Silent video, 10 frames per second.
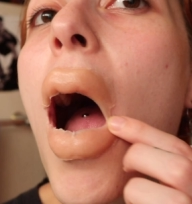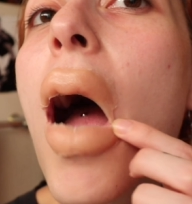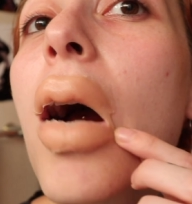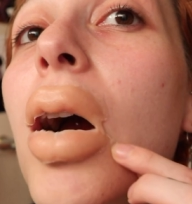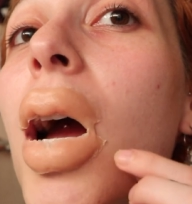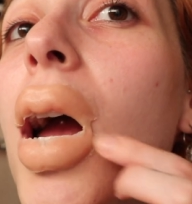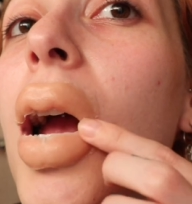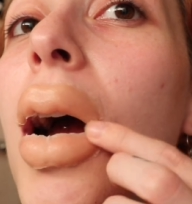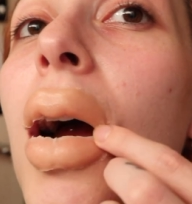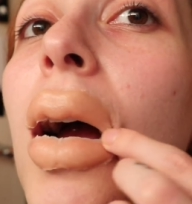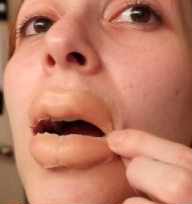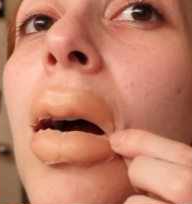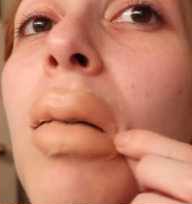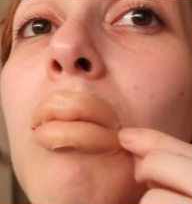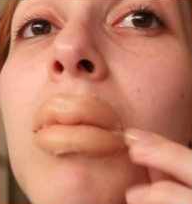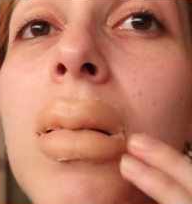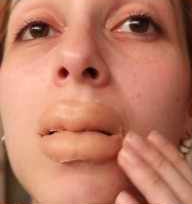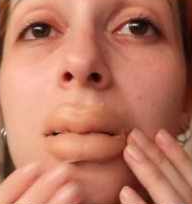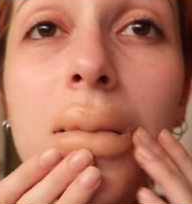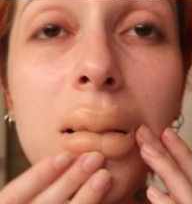Okay, um,
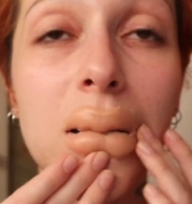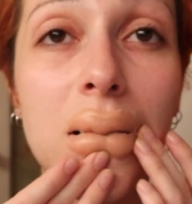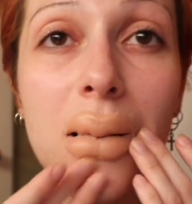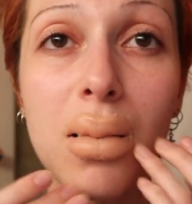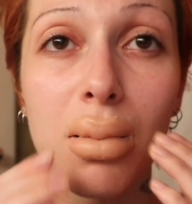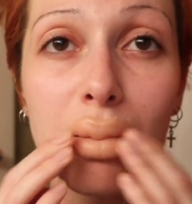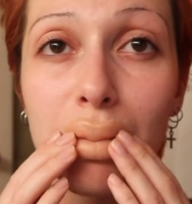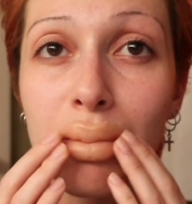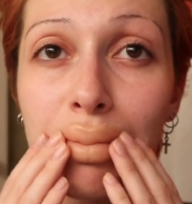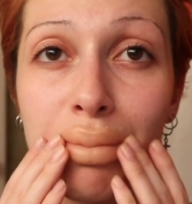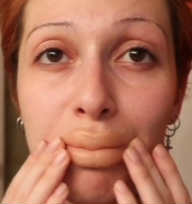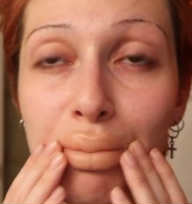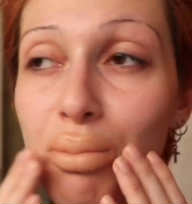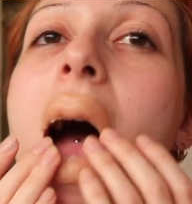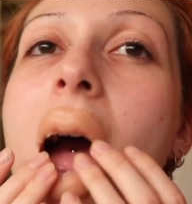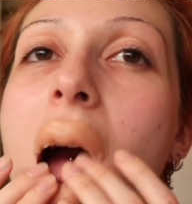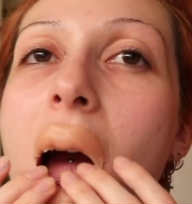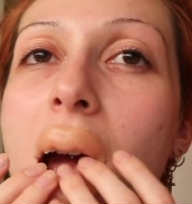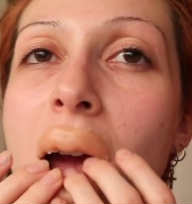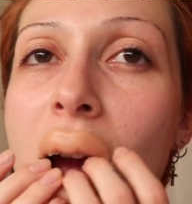like no.
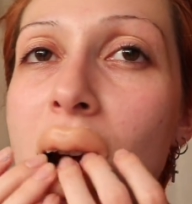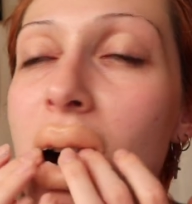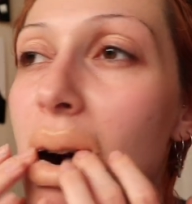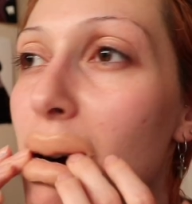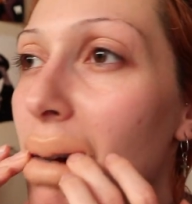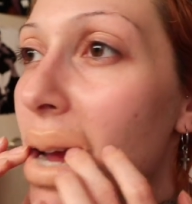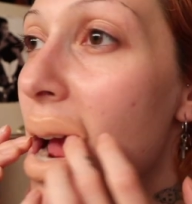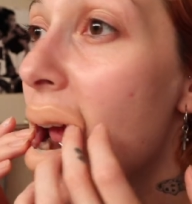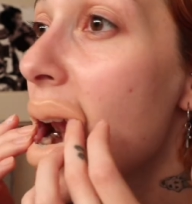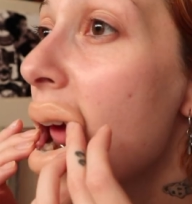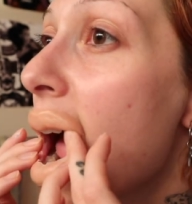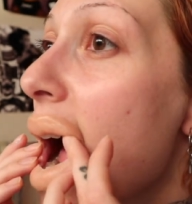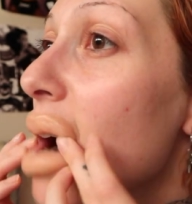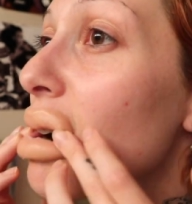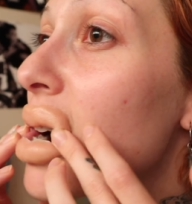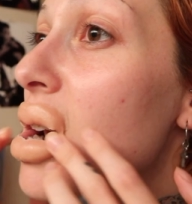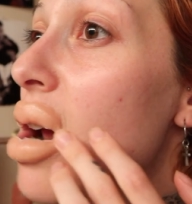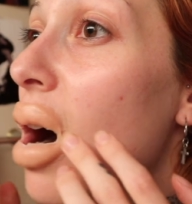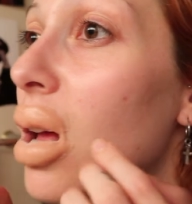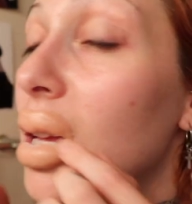Ew, man. I would
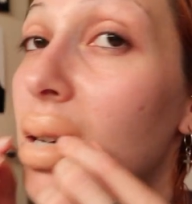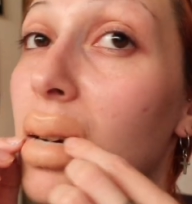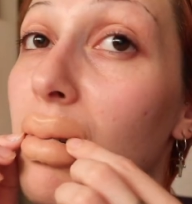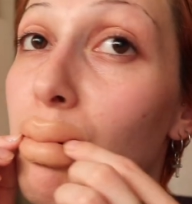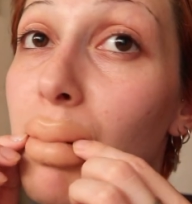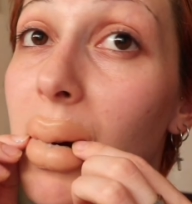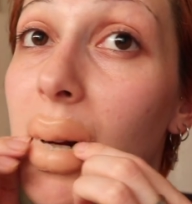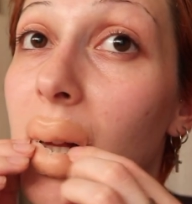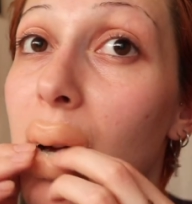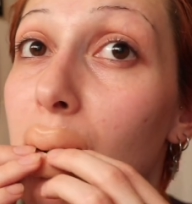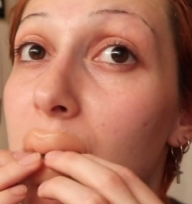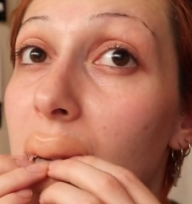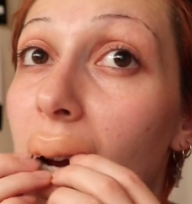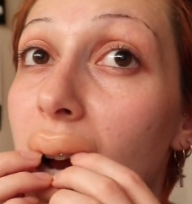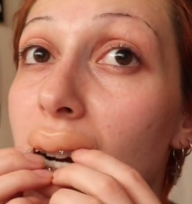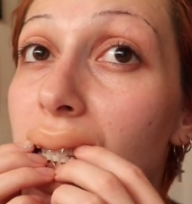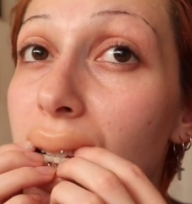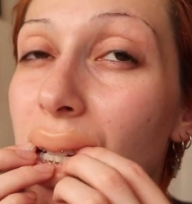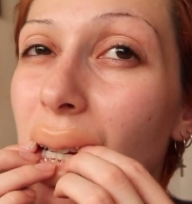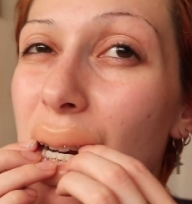not look good with bigger lips. Like, I know
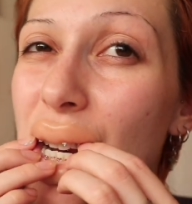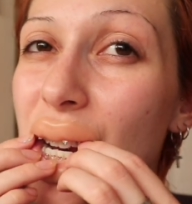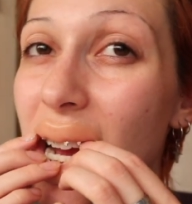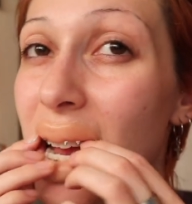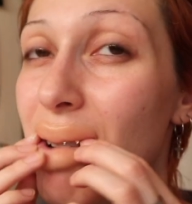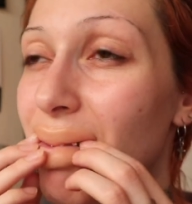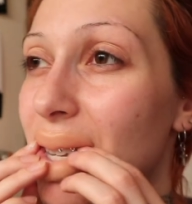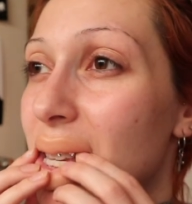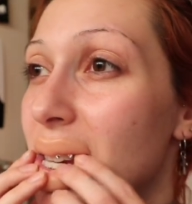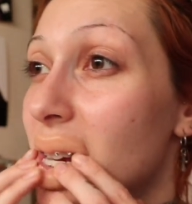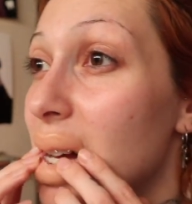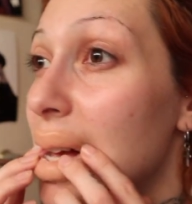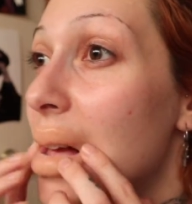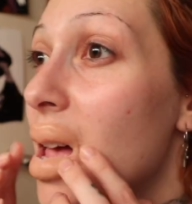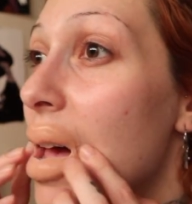these are like shit, but still.